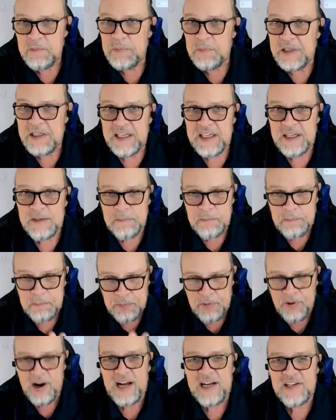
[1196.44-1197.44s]
begin
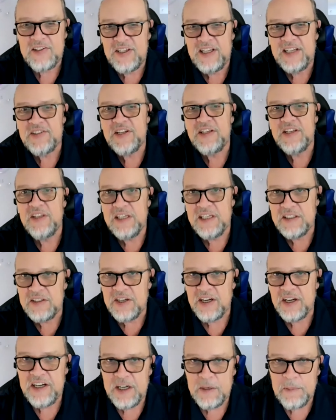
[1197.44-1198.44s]
processing the
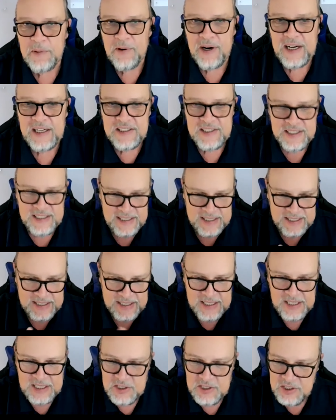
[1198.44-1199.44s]
entire
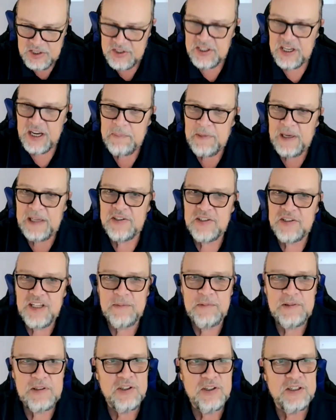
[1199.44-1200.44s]
process step by
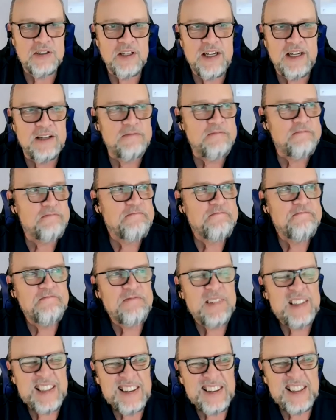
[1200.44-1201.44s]
step. It took like
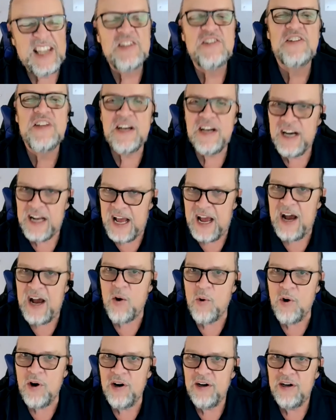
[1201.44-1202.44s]
less than an
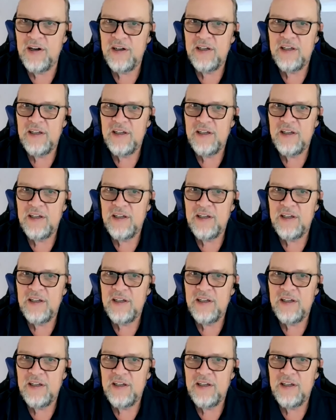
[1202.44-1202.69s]
hour.